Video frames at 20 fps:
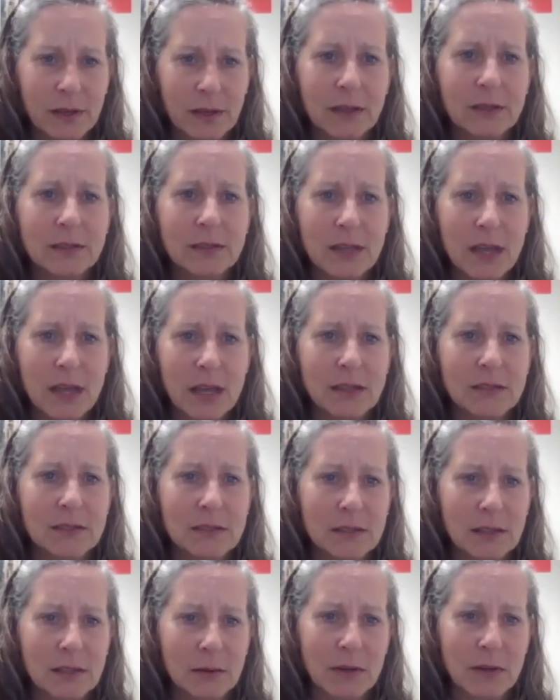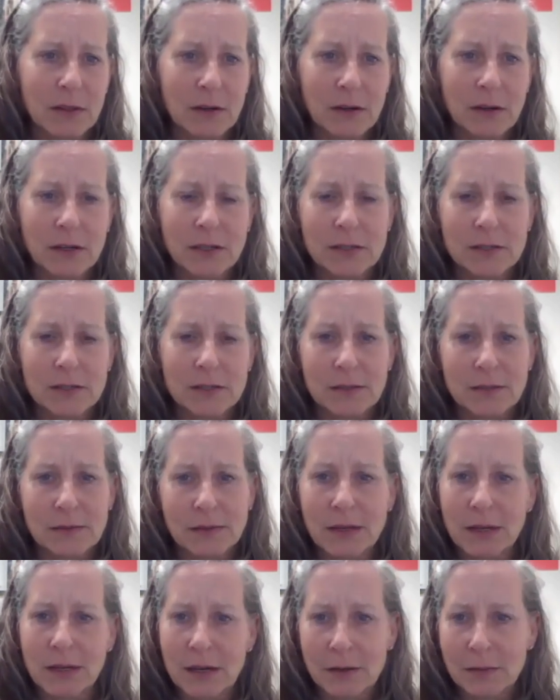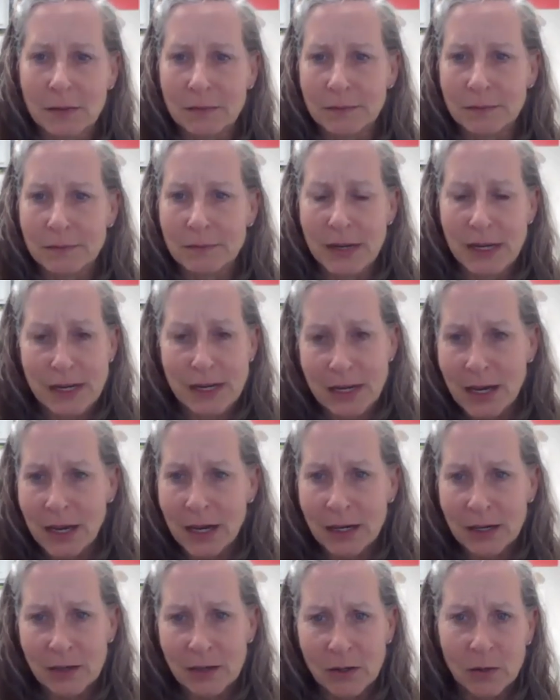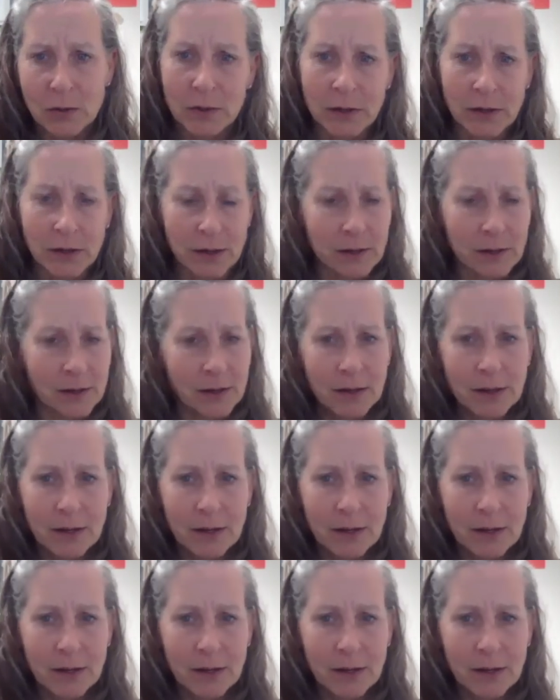It takes, whether it's, media or